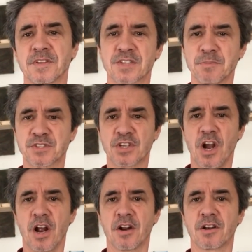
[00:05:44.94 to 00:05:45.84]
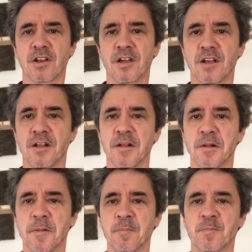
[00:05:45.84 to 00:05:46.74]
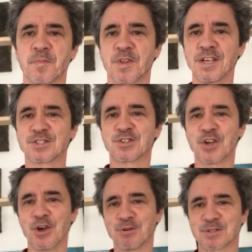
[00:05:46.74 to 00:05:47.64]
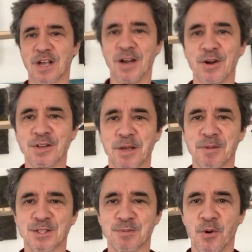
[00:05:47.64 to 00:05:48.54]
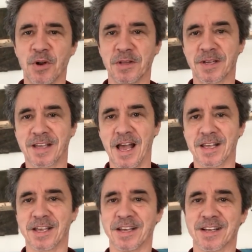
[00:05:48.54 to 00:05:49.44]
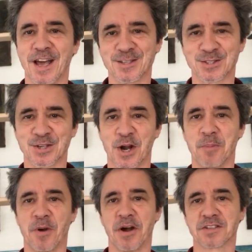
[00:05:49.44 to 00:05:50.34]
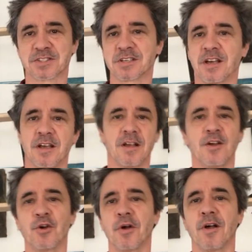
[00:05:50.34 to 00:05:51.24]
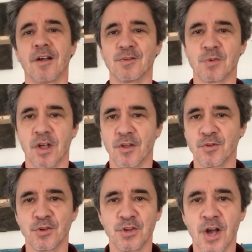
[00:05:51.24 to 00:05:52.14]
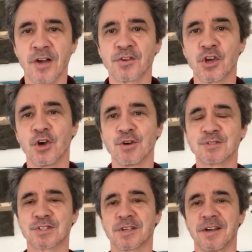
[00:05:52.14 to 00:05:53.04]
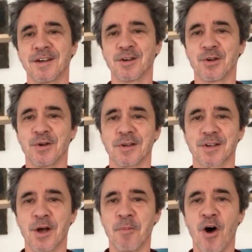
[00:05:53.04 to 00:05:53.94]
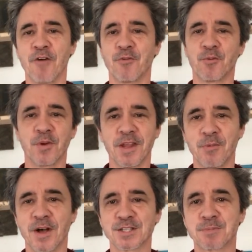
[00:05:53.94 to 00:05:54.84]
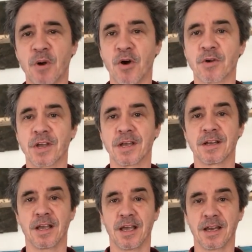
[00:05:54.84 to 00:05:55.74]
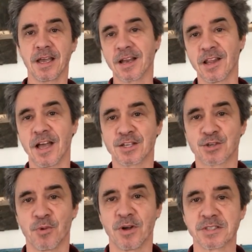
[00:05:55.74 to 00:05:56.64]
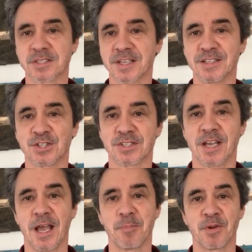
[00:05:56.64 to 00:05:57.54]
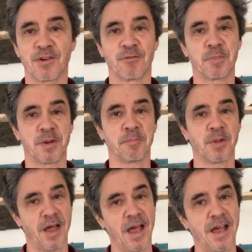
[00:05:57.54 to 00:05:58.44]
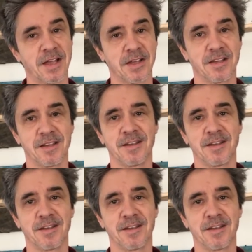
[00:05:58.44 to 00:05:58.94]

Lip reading: It's absurd. These dudes, I heard them this morning, they got kicked out of Starbucks. Young dudes, come off really well-spoken and intellectuals. They just happen to have been black.